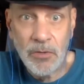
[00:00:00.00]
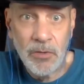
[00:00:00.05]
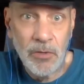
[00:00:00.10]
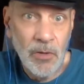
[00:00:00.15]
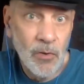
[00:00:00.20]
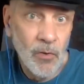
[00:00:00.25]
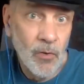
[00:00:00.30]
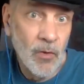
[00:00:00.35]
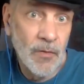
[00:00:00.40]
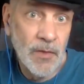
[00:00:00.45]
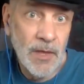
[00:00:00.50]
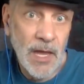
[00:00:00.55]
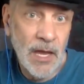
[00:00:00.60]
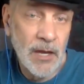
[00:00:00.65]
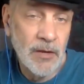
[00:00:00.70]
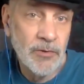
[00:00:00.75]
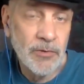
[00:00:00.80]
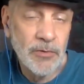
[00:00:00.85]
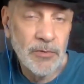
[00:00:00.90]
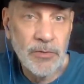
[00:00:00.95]
you call on the
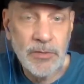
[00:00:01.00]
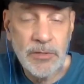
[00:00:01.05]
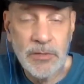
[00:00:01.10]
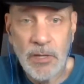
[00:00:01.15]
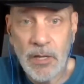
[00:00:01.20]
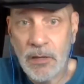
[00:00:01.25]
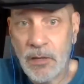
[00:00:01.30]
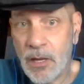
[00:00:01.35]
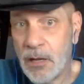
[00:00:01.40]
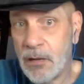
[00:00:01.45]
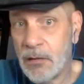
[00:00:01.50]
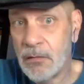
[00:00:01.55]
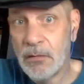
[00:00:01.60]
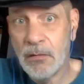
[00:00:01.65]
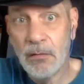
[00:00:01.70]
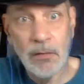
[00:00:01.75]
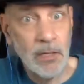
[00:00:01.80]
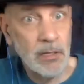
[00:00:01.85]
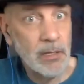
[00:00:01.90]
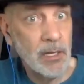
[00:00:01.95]
angels, and then
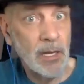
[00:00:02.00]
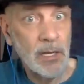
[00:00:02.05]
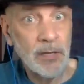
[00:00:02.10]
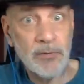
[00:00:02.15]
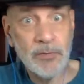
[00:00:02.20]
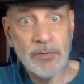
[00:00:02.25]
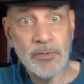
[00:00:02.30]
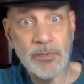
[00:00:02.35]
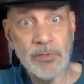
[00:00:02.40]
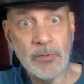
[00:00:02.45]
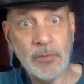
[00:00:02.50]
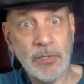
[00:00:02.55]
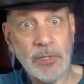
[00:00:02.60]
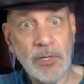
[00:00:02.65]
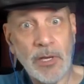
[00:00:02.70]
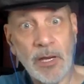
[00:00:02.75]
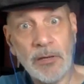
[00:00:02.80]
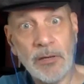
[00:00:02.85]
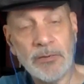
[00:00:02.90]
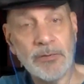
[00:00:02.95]
you let the angels do what
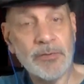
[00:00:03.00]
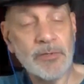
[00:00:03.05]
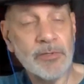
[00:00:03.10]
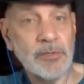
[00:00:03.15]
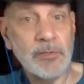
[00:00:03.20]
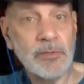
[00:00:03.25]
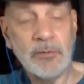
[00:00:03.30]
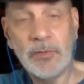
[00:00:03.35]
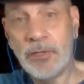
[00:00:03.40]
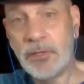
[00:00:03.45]
the angels do,